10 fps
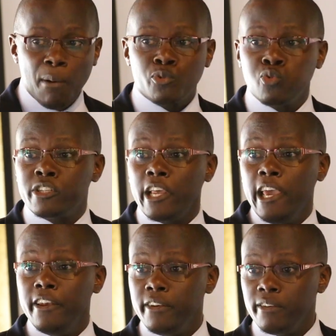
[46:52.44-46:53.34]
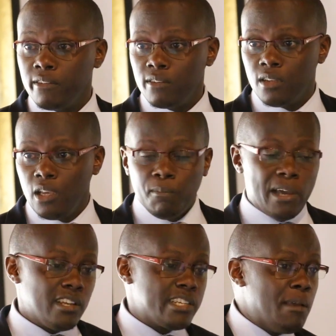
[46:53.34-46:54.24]
Up to 10.
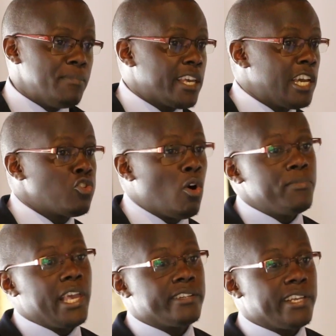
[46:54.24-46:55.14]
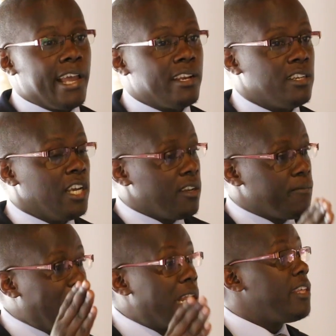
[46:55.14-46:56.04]
By the time they get home, they are tired
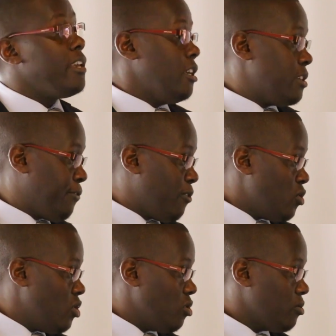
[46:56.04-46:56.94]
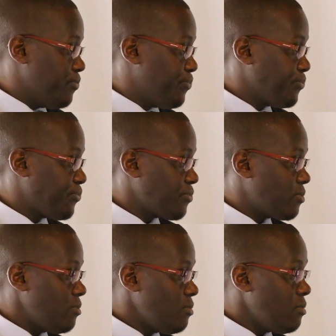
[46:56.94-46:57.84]
and they eat food
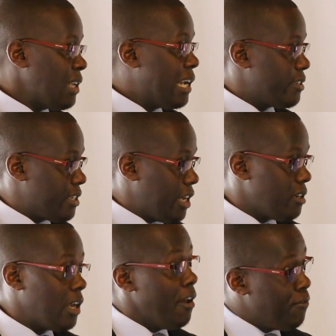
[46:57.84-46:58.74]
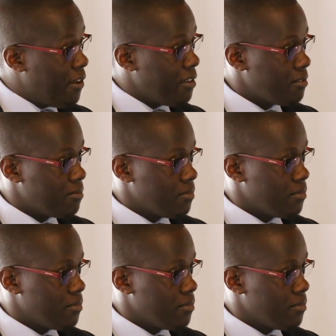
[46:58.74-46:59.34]
at 10. Heavy.